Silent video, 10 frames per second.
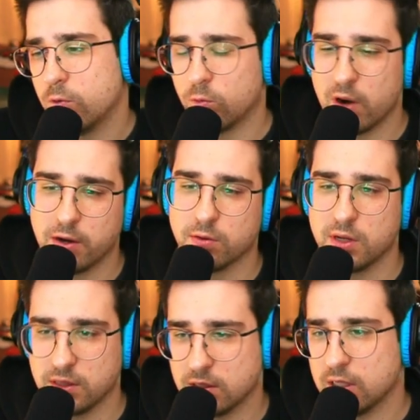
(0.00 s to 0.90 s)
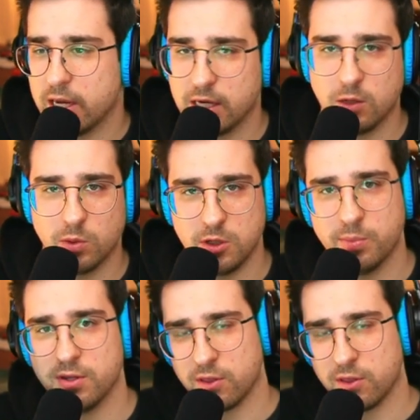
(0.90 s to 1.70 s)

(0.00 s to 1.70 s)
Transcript: rendering the lighting when you put the